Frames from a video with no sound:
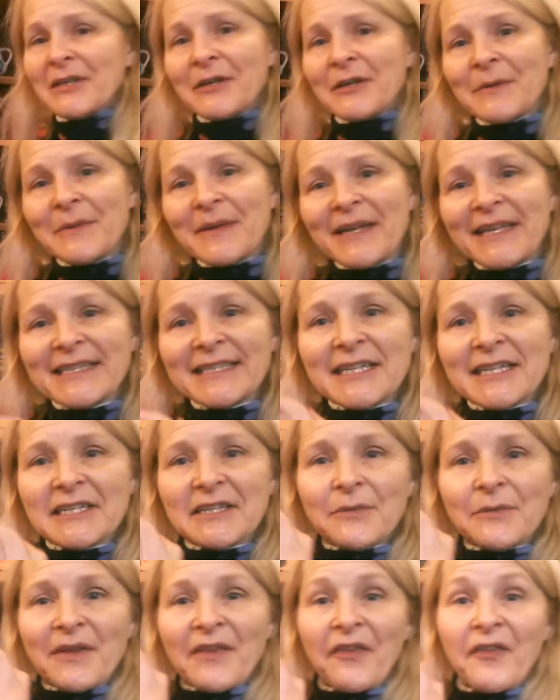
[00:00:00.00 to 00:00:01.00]
We are
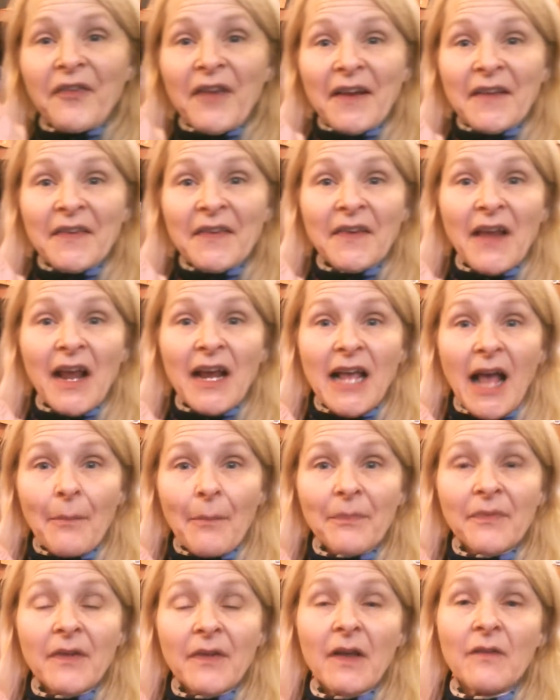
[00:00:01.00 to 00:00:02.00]
starting with 6
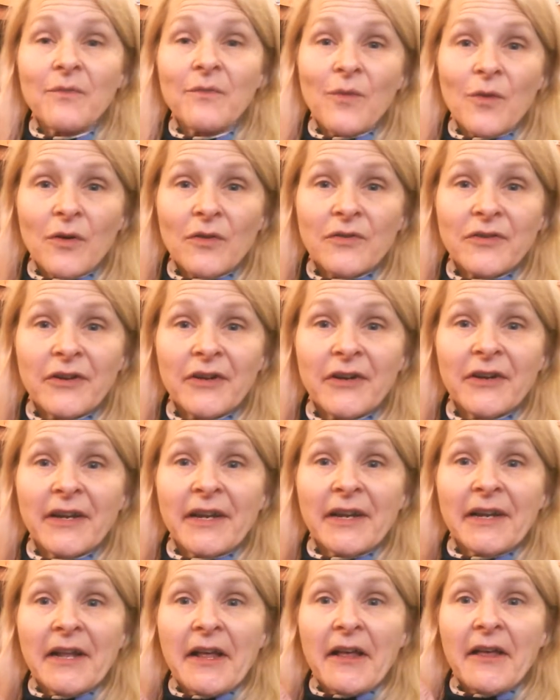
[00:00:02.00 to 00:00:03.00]
cups of water
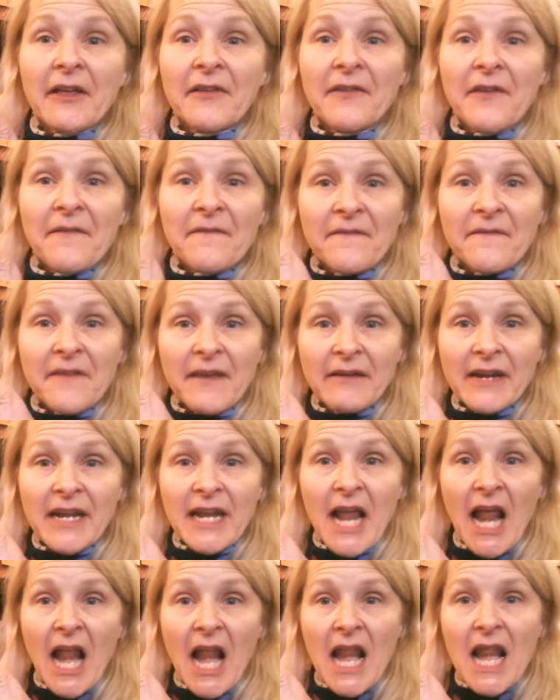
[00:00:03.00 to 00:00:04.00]
in our
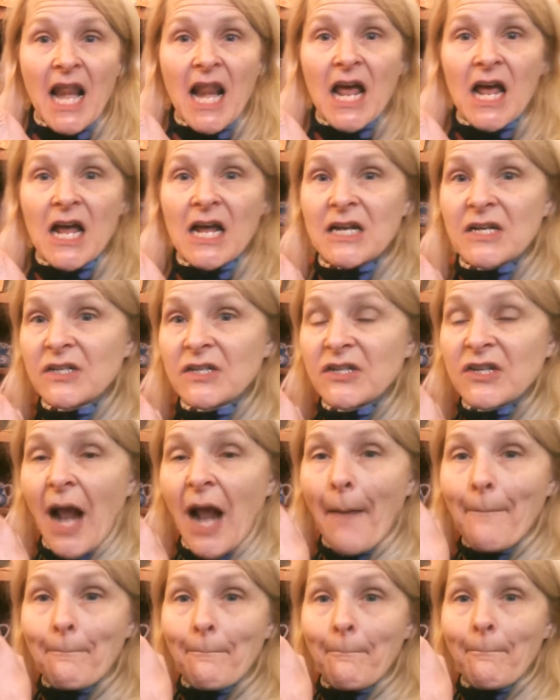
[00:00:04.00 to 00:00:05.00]
very large
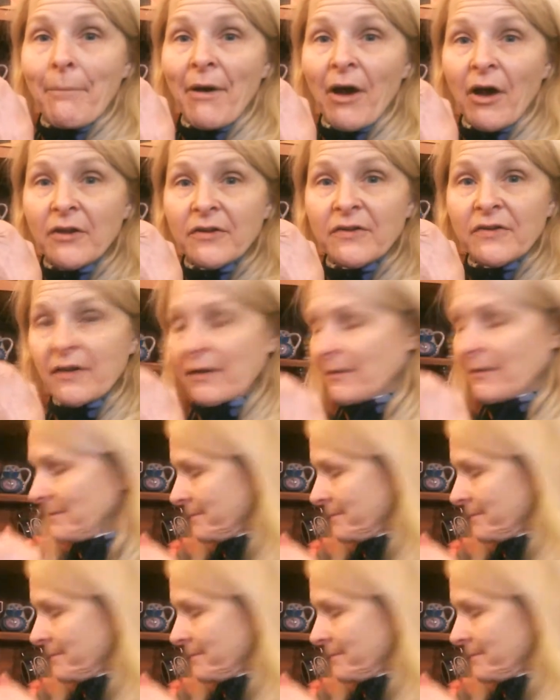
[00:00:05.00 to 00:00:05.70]
pot.